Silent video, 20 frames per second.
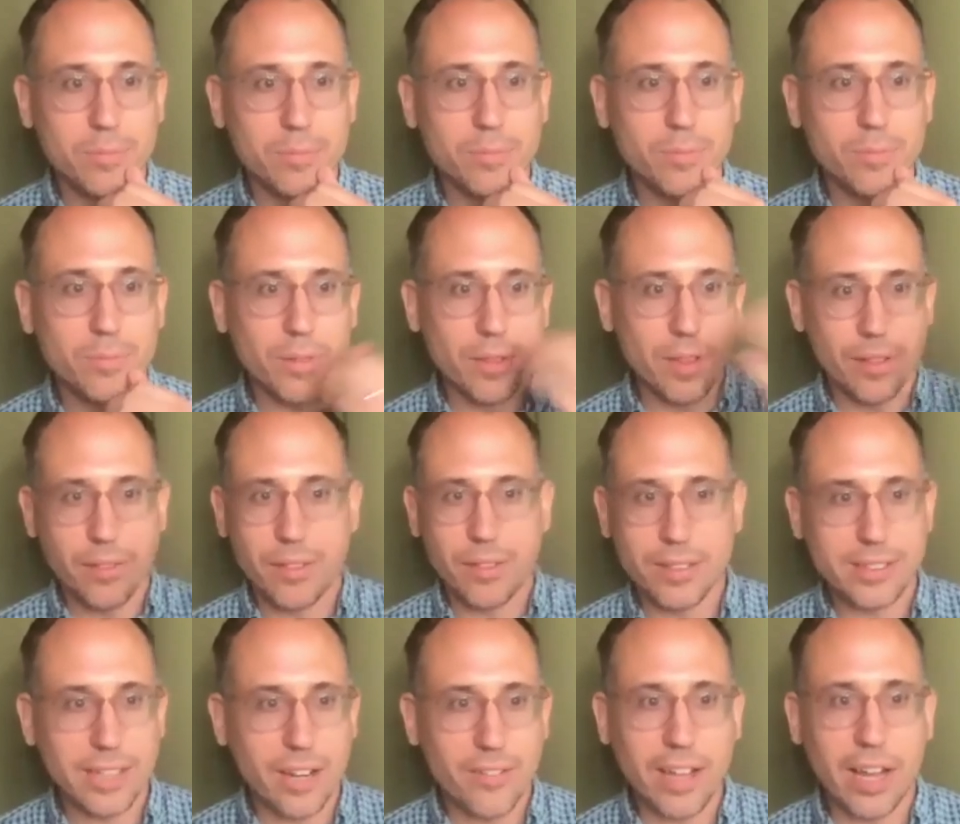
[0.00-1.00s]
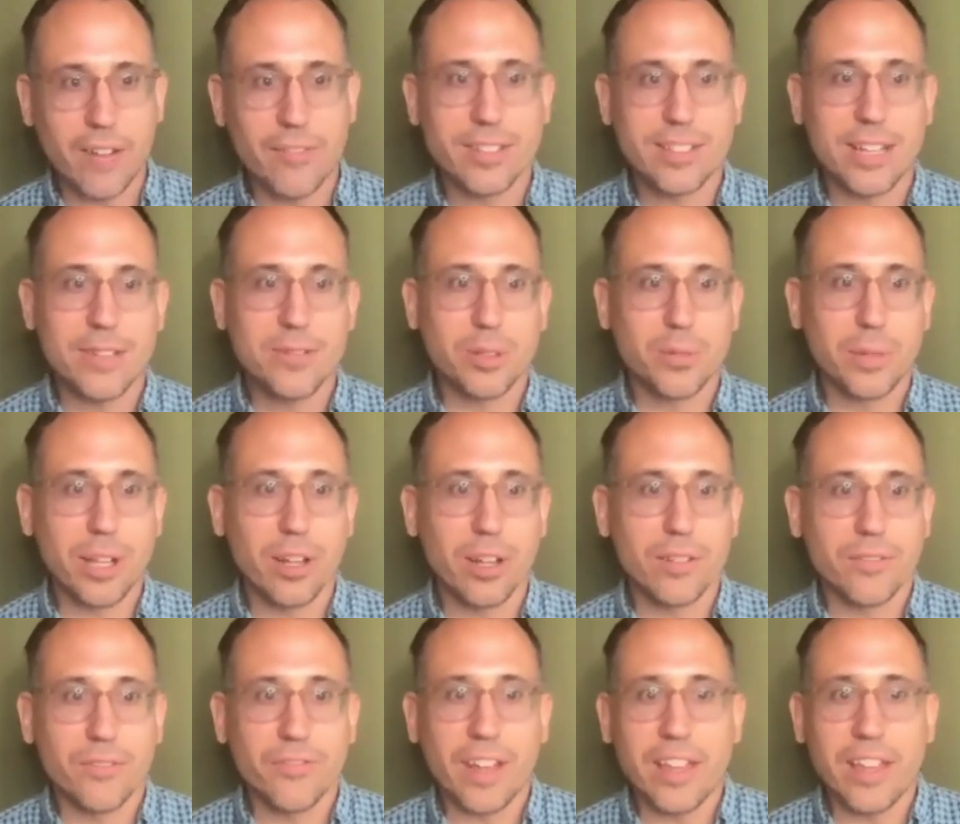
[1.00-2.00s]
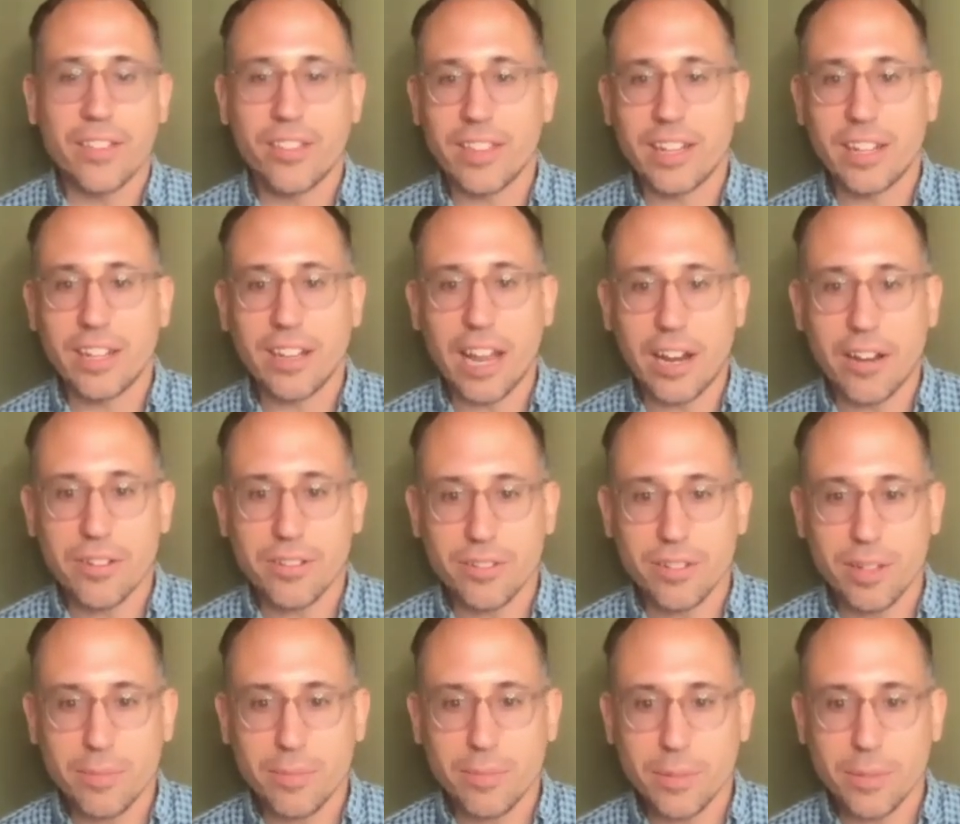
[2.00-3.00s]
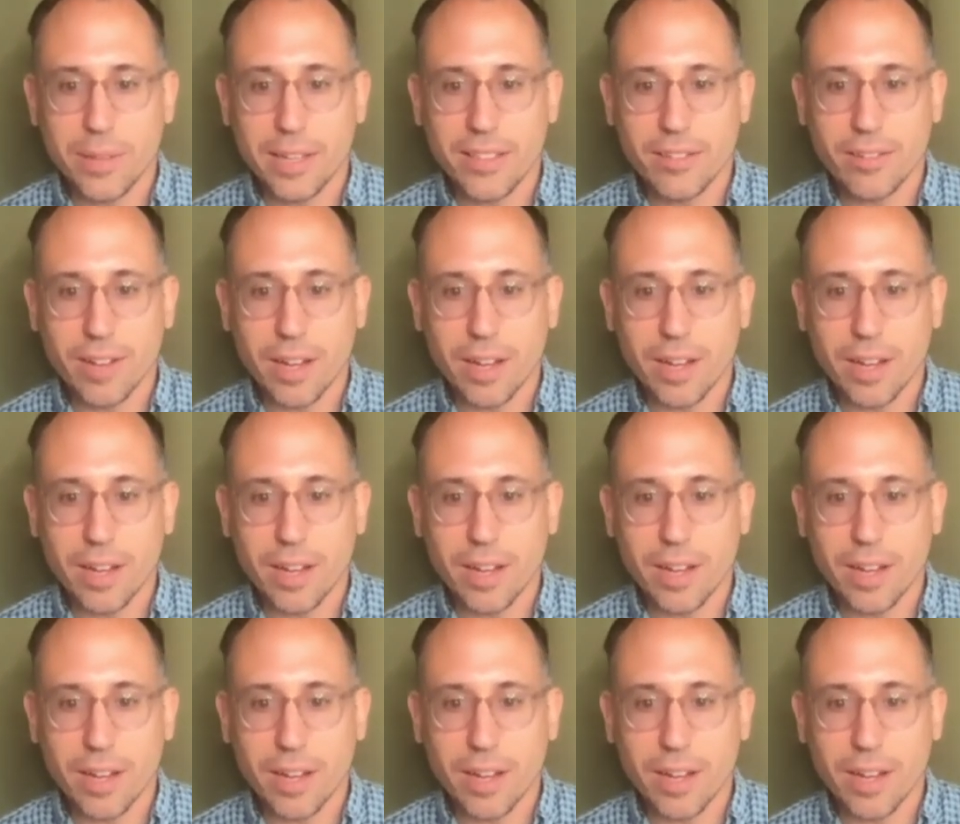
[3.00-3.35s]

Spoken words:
This kind of conversation will be called Faith in an Airstream. Let me hit the right